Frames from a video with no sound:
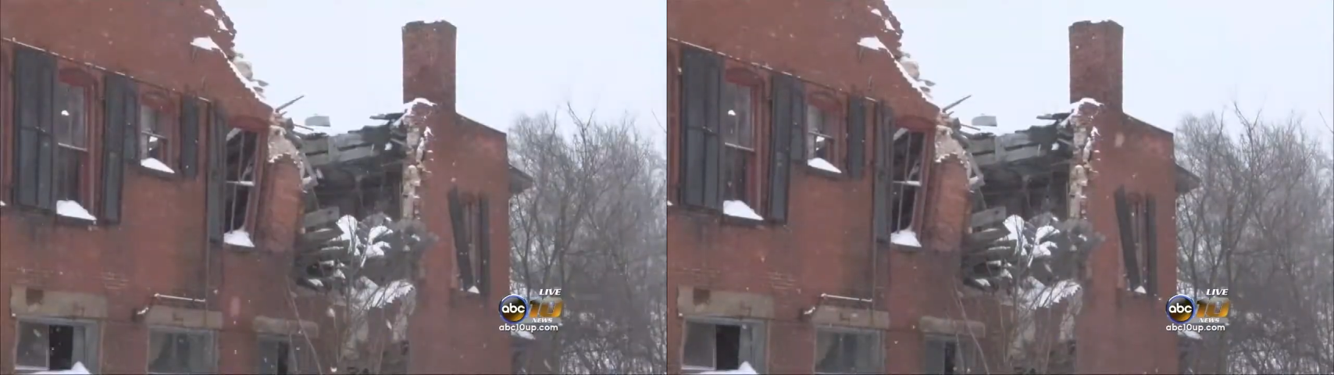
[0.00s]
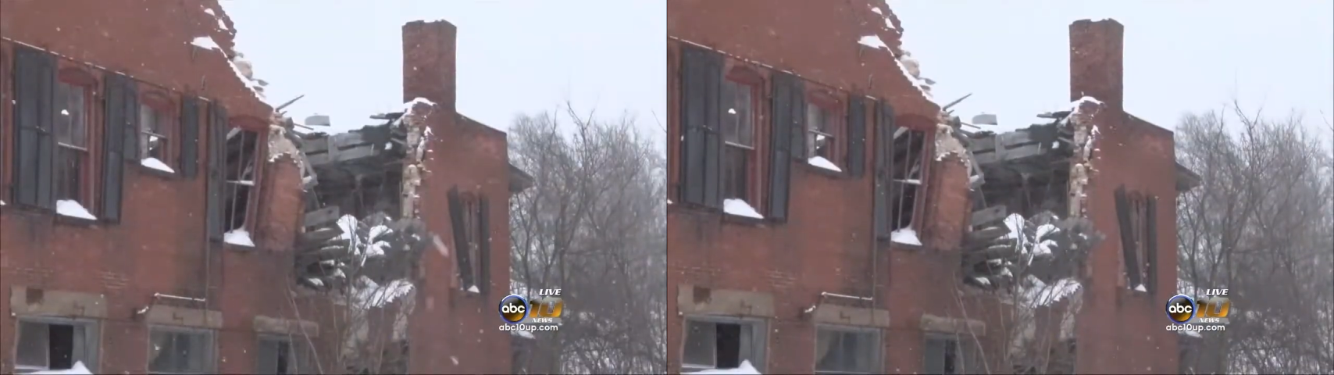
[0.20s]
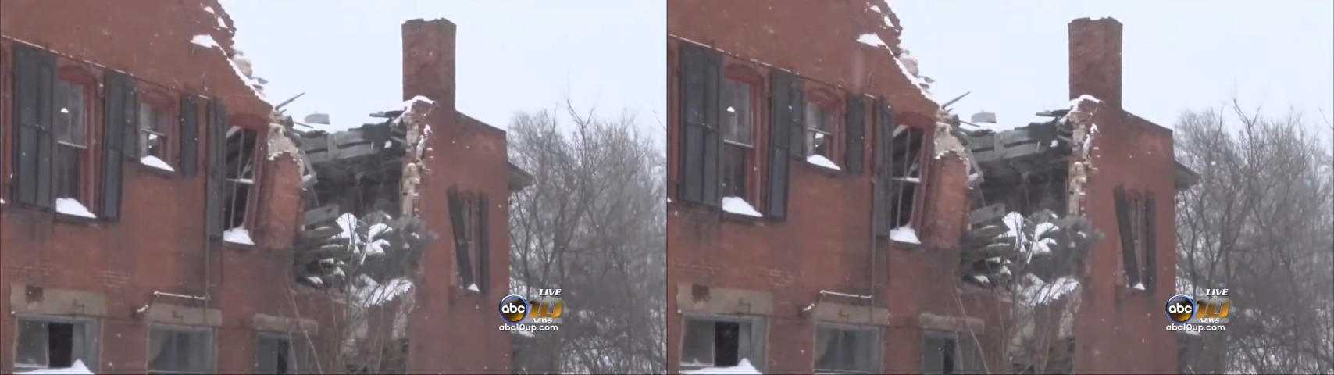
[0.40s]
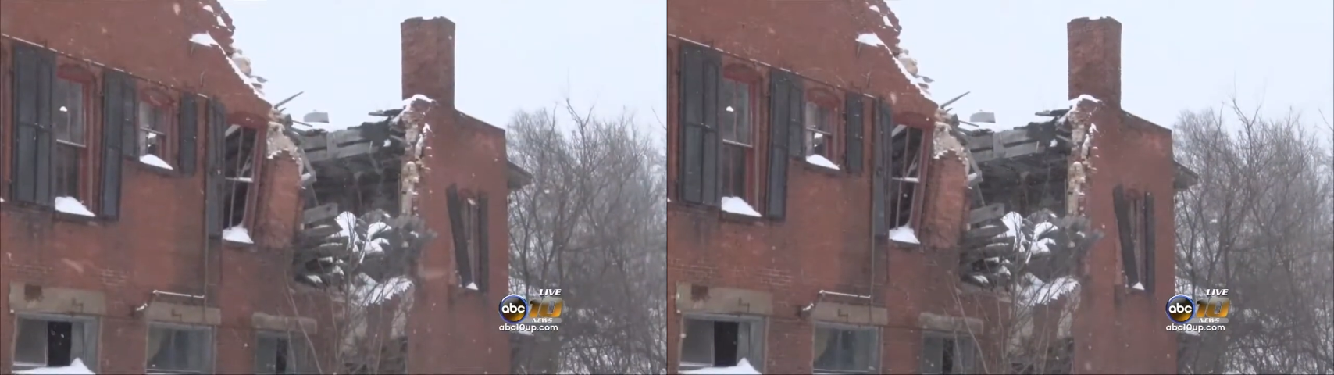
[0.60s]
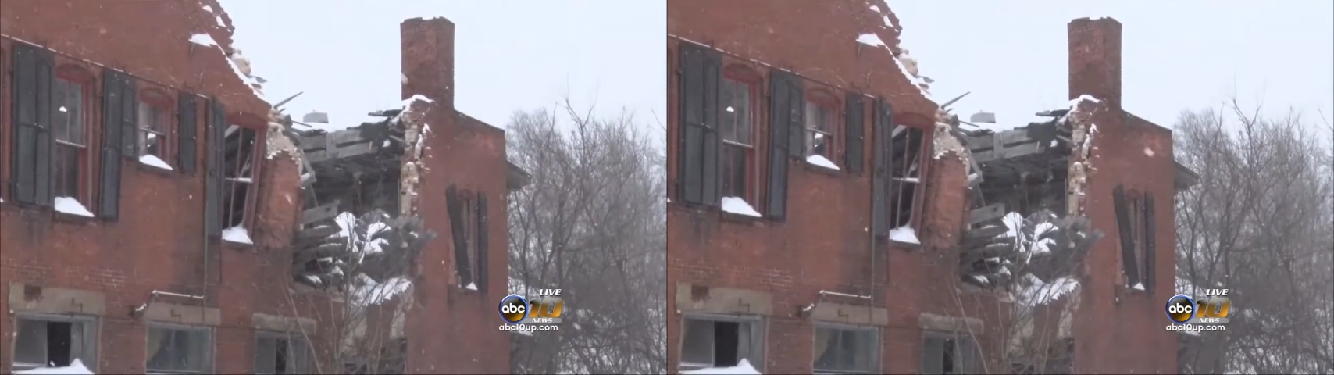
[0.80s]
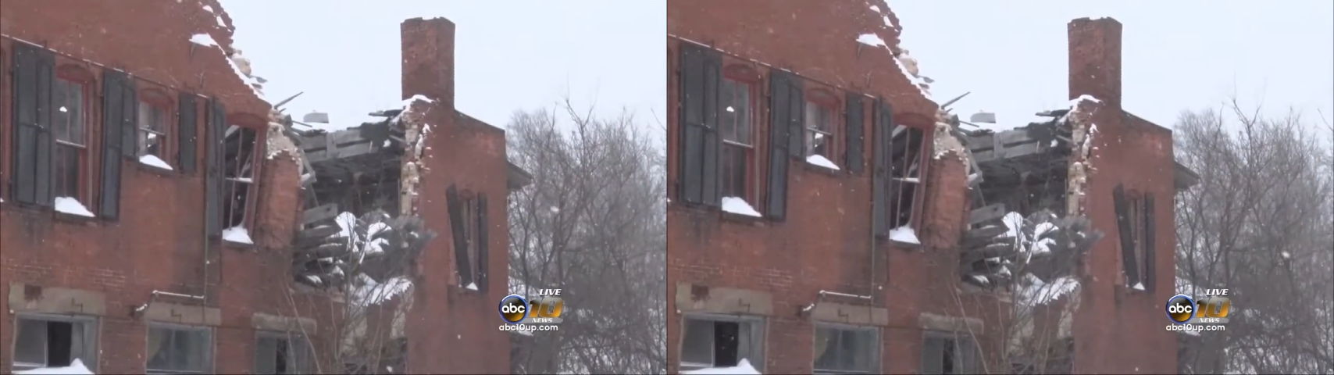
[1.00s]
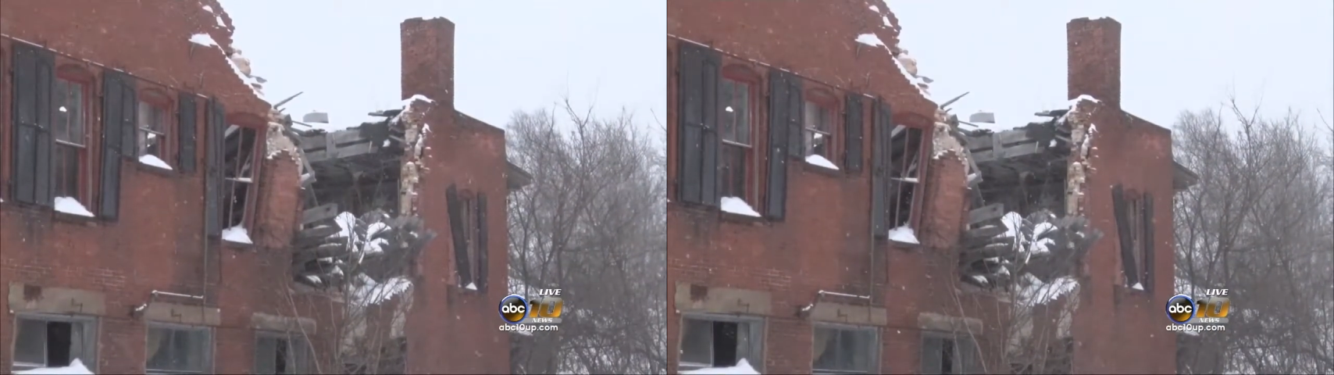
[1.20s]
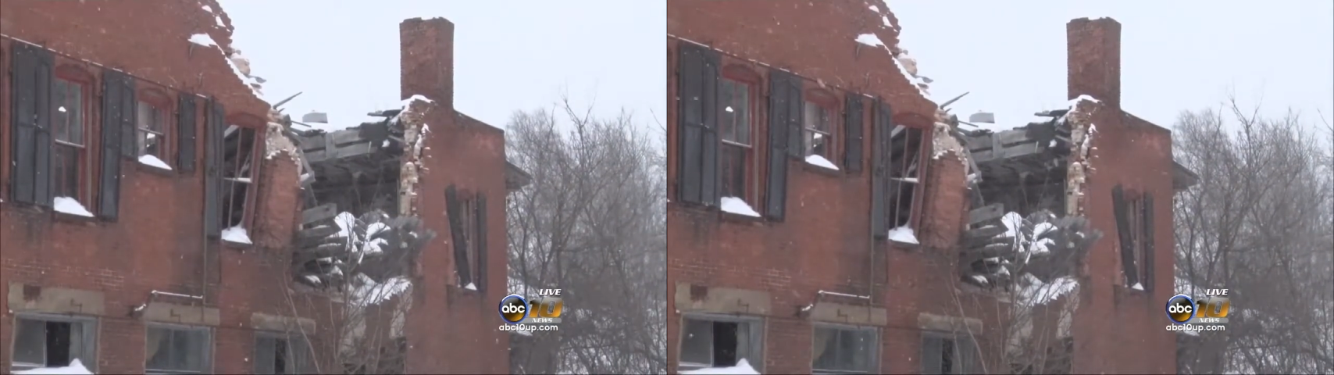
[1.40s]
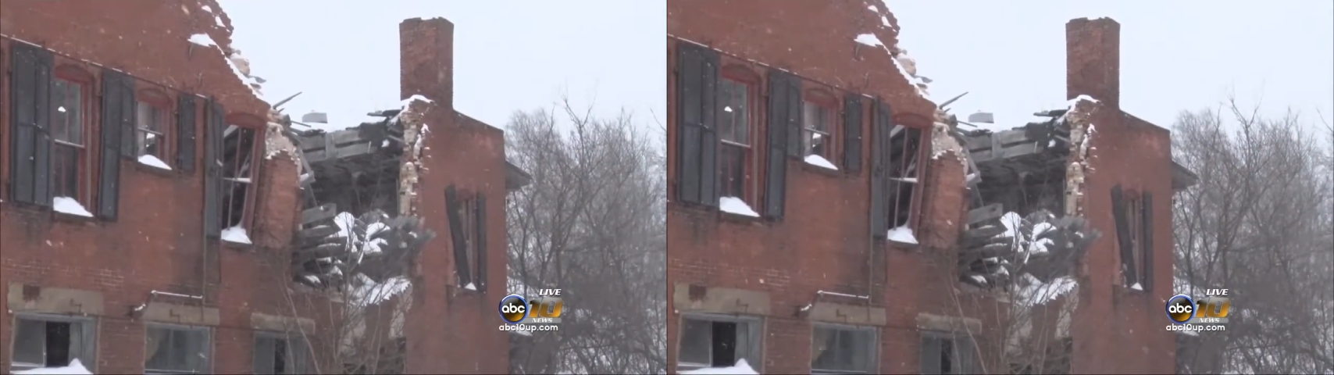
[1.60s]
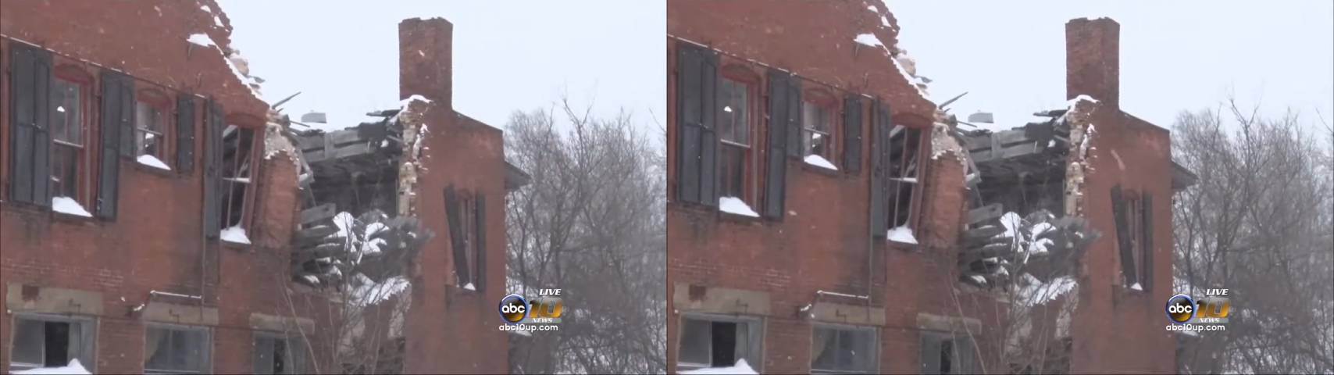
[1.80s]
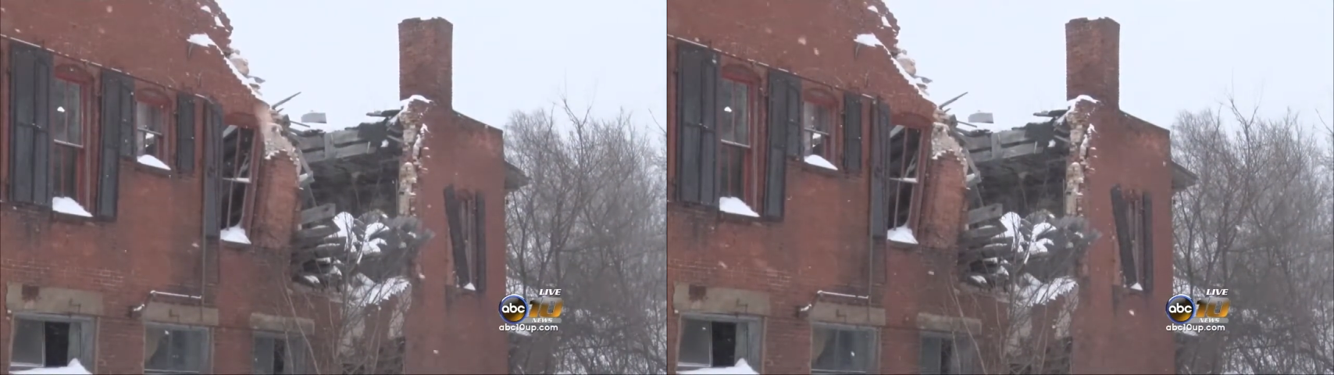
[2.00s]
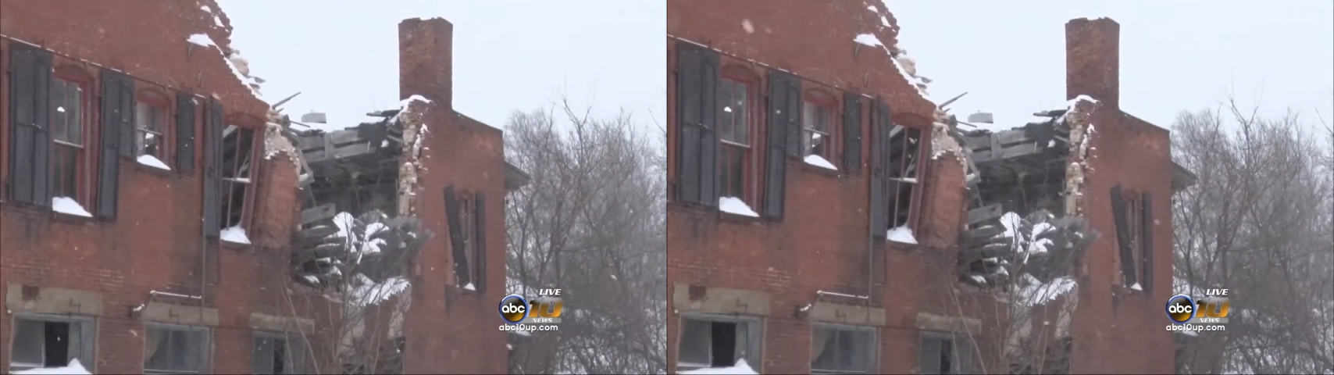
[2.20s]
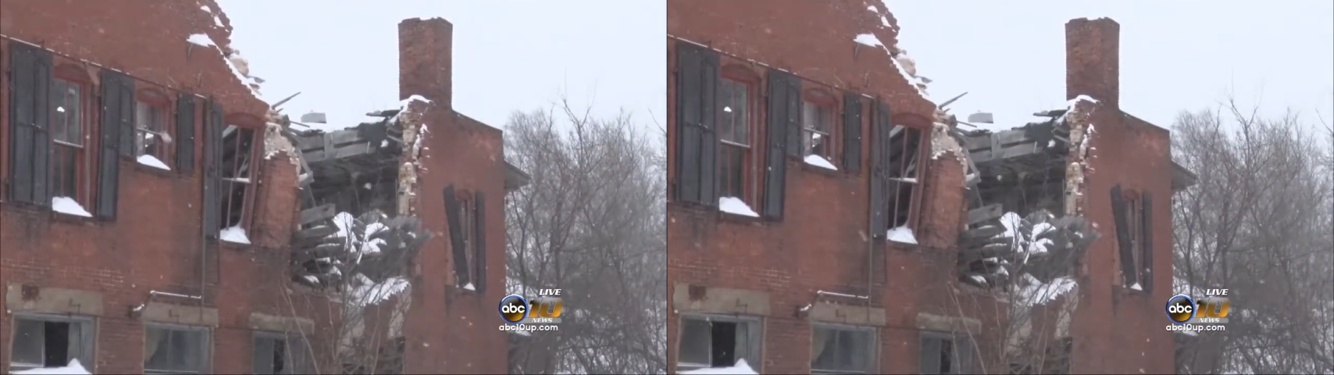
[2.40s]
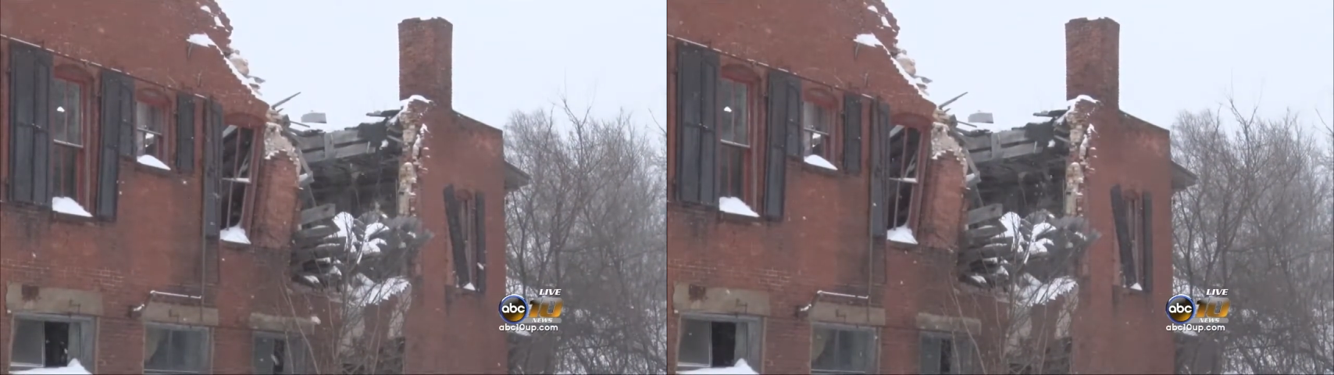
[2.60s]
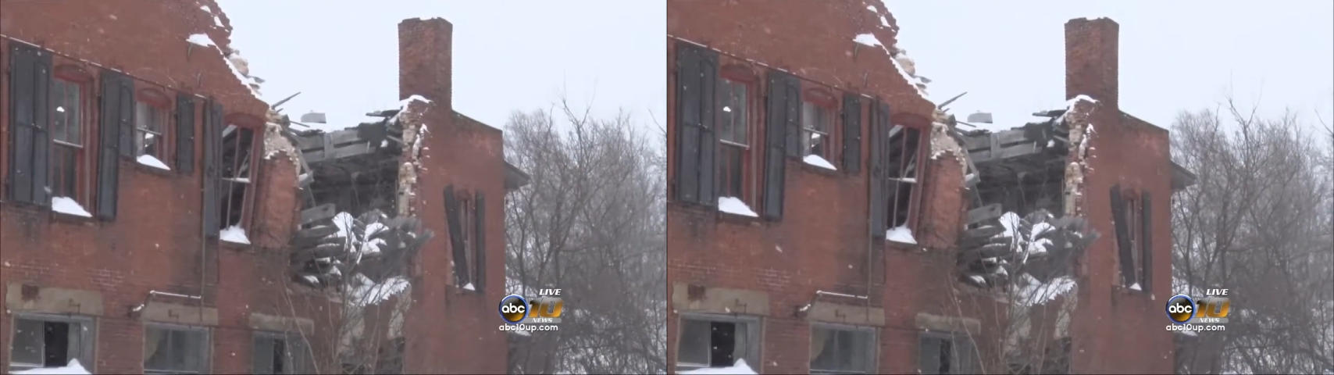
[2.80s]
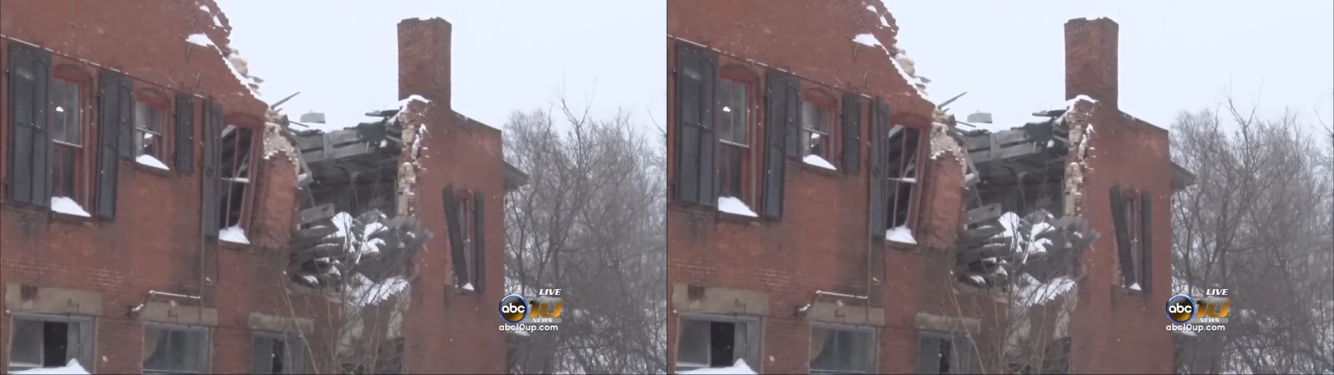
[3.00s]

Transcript: (no speaker visible)